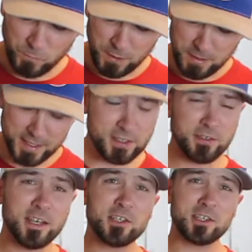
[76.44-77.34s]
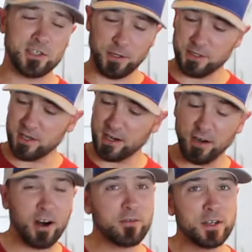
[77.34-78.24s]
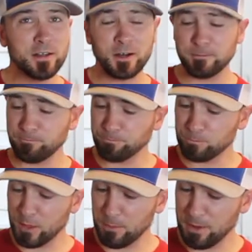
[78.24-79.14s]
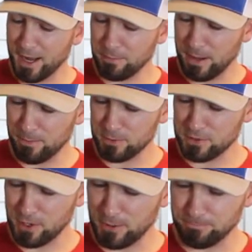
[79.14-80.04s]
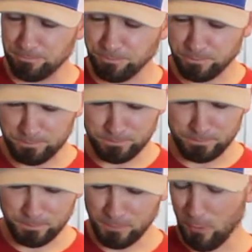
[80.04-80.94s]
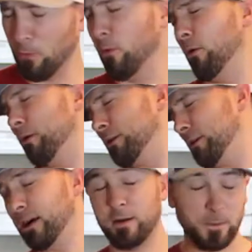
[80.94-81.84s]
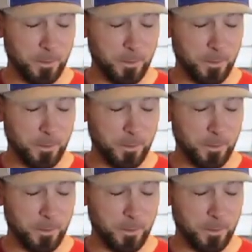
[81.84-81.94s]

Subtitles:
it's delicious though. It's got coffee in there, black pepper, salt. Oh God,